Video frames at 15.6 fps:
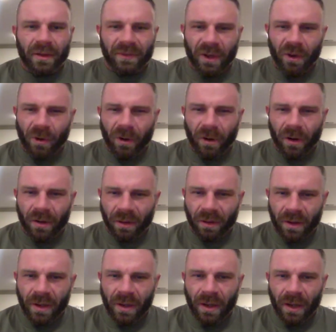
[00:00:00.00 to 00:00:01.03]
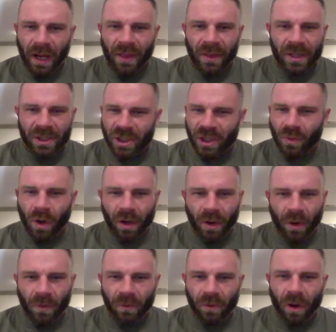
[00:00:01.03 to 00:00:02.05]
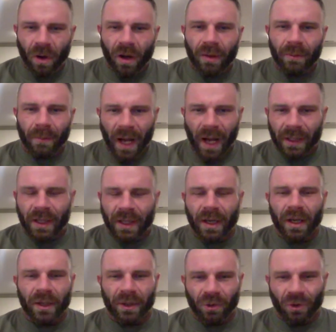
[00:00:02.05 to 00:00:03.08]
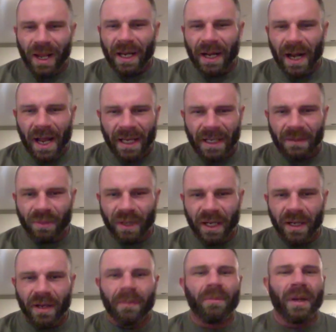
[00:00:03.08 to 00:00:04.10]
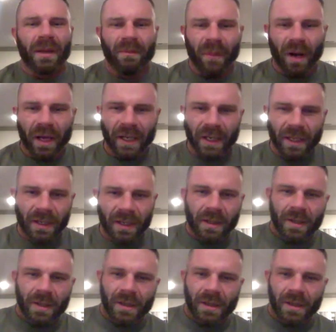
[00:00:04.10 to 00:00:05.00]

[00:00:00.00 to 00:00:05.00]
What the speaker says: LaFiore? I think she won an overall, and Monica and Greg and I competed, and Big Mike.